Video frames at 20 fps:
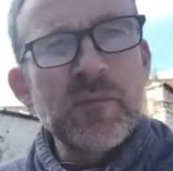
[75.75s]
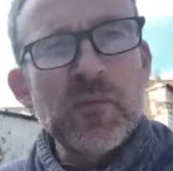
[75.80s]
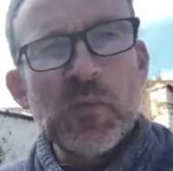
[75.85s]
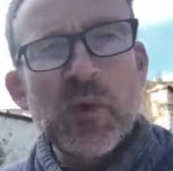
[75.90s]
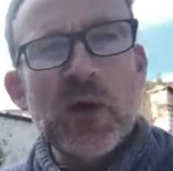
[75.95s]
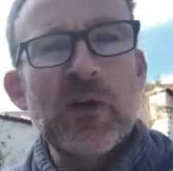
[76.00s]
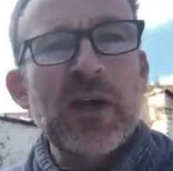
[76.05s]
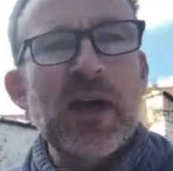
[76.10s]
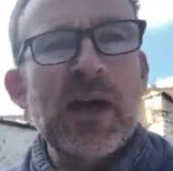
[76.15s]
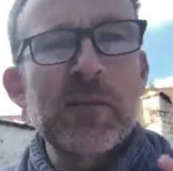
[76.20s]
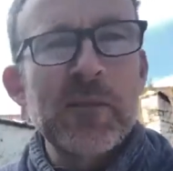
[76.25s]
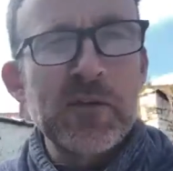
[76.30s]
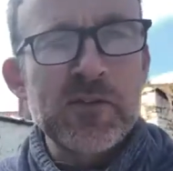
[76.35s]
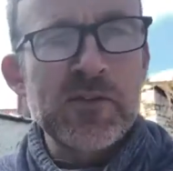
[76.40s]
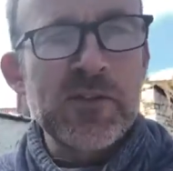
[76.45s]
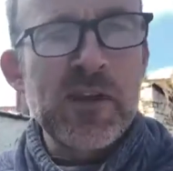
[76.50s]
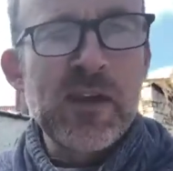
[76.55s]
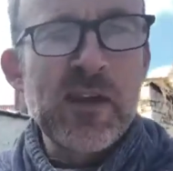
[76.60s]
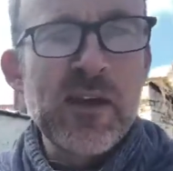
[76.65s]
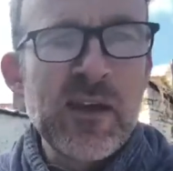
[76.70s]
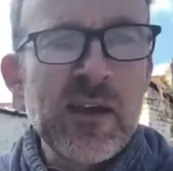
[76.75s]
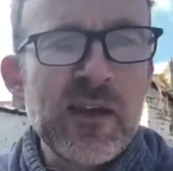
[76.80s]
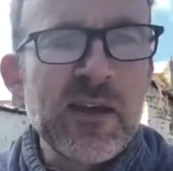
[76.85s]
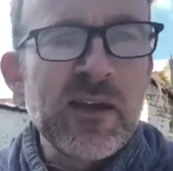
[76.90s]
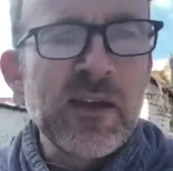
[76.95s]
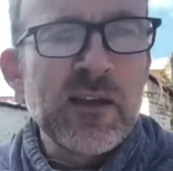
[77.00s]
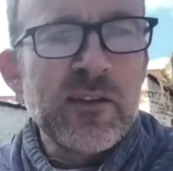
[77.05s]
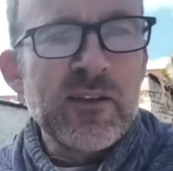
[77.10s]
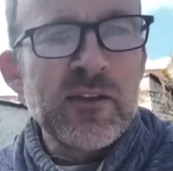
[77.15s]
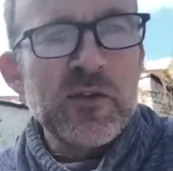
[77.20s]
well, camels,
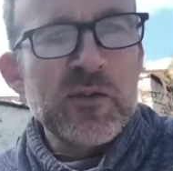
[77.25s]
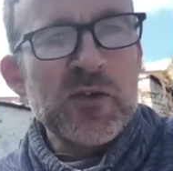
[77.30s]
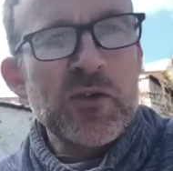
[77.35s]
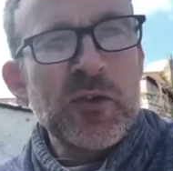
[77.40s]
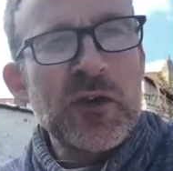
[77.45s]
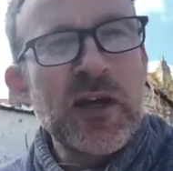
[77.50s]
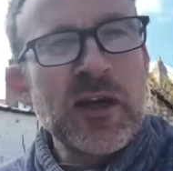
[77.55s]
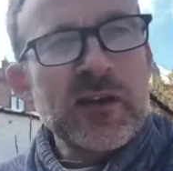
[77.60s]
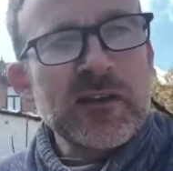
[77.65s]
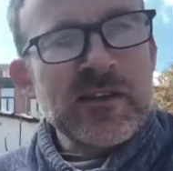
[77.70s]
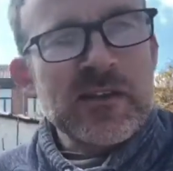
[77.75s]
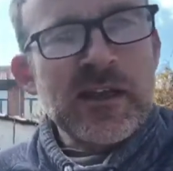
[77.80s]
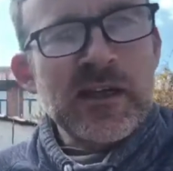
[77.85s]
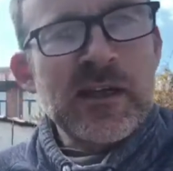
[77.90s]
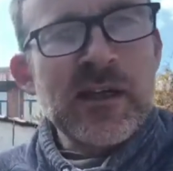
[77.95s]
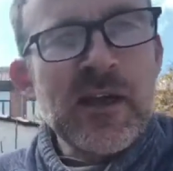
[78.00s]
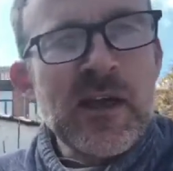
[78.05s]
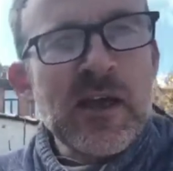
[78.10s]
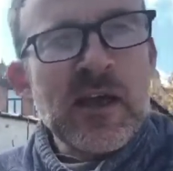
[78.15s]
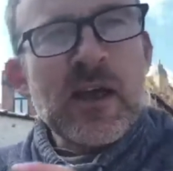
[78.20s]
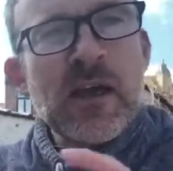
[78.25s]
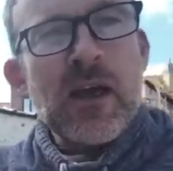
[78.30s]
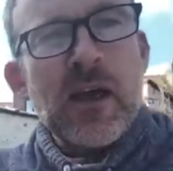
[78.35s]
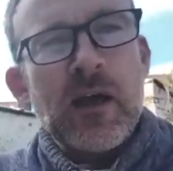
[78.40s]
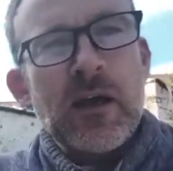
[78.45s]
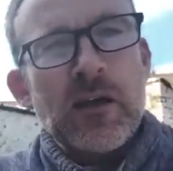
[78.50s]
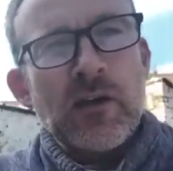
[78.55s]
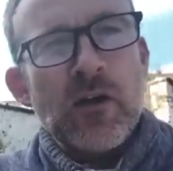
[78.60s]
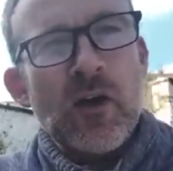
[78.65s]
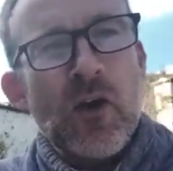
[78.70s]
there's no cars then,
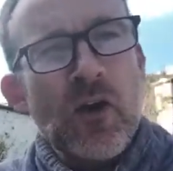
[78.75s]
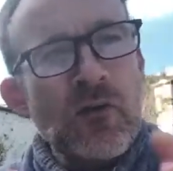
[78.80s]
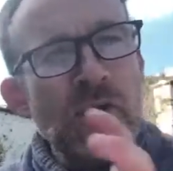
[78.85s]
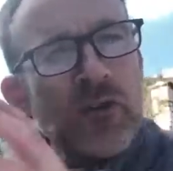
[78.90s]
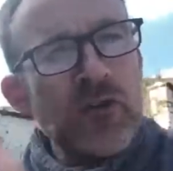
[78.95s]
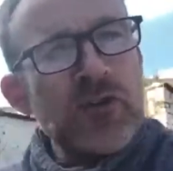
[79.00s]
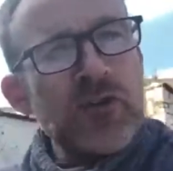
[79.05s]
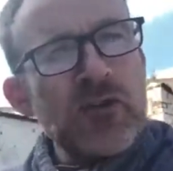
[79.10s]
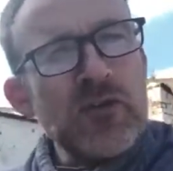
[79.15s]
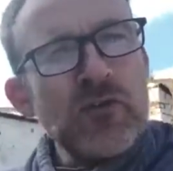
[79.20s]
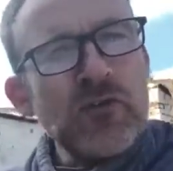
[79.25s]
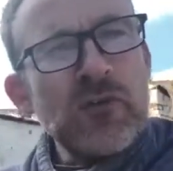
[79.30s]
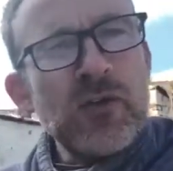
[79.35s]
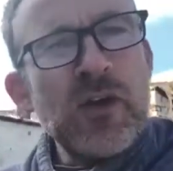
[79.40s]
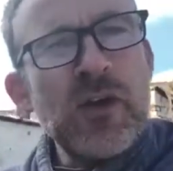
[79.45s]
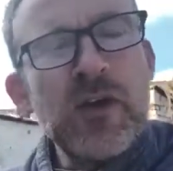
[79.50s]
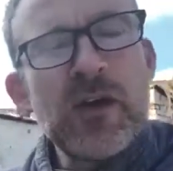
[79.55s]
over to